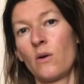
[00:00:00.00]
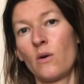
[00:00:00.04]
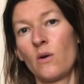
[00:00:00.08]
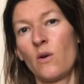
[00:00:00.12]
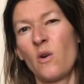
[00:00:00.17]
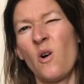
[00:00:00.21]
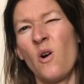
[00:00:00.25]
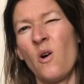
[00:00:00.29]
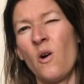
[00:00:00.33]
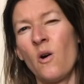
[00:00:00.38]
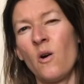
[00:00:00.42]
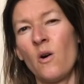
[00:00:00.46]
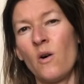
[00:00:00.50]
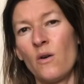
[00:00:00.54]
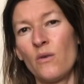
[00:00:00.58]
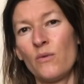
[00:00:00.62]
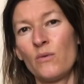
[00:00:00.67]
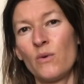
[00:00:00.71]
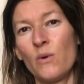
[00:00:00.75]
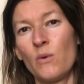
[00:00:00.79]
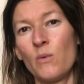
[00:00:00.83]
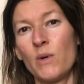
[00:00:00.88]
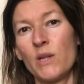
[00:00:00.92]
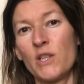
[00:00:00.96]
core,
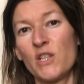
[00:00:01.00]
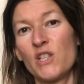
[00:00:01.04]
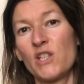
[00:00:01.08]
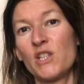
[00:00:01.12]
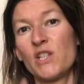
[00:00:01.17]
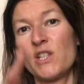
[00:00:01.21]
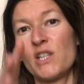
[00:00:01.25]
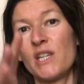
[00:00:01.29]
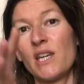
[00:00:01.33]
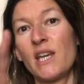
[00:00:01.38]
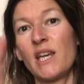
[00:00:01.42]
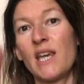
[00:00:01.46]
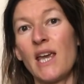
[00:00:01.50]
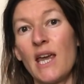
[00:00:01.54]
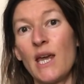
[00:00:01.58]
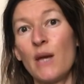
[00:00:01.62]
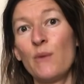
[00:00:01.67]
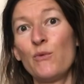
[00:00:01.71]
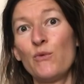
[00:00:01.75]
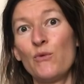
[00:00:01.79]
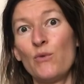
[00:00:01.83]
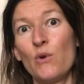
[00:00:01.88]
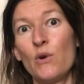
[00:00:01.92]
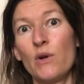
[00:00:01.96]
for what she came
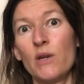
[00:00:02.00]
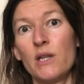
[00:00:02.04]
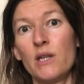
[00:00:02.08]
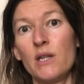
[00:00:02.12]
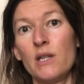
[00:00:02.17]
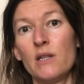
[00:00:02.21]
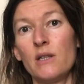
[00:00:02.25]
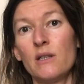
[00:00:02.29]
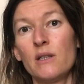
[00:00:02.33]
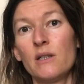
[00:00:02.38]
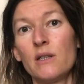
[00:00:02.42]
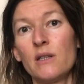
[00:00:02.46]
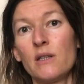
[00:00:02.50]
for here.